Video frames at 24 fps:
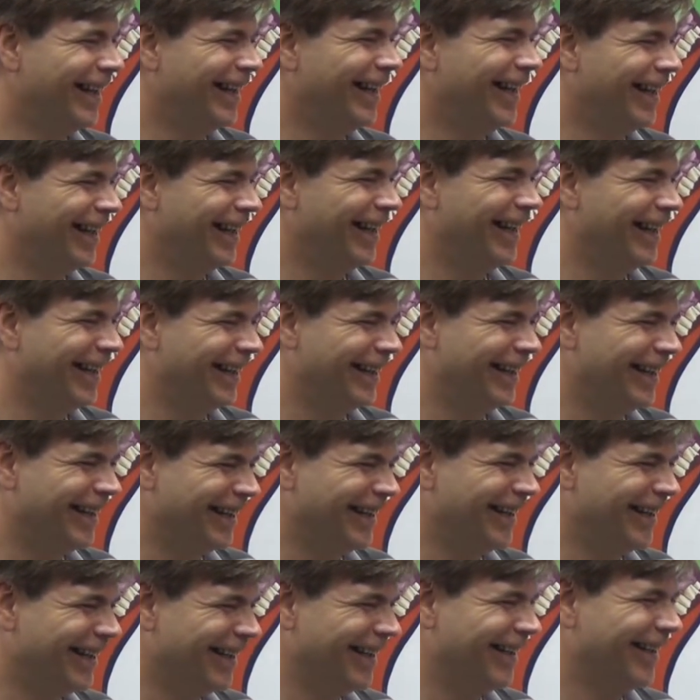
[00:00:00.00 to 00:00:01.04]

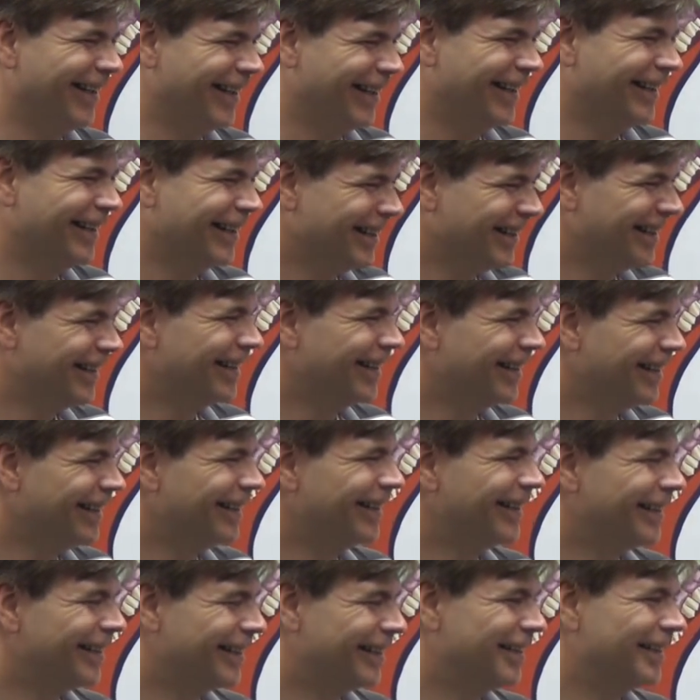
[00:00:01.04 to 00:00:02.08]

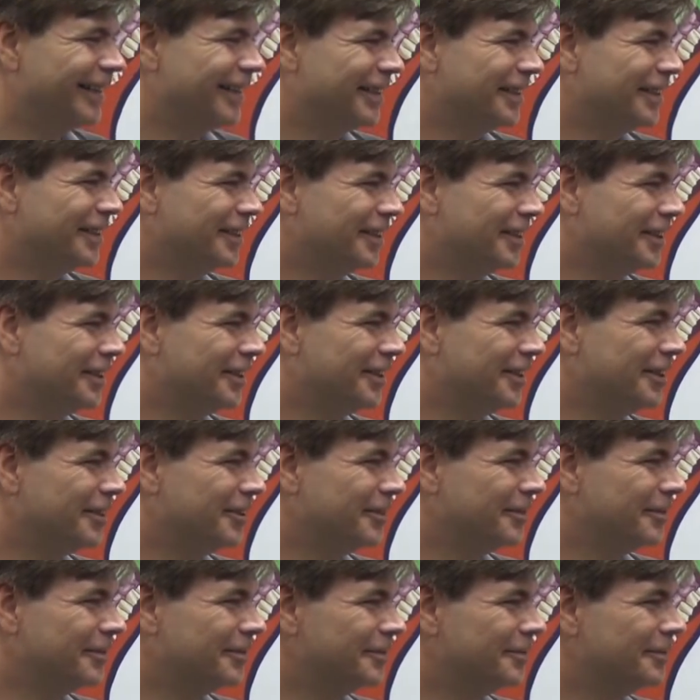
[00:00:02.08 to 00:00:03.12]

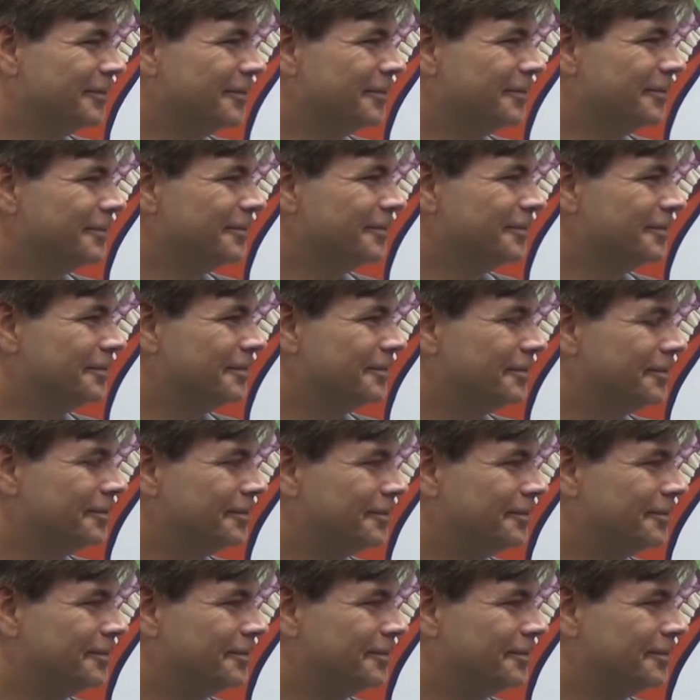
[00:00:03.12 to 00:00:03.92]
No words are spoken by the person on screen.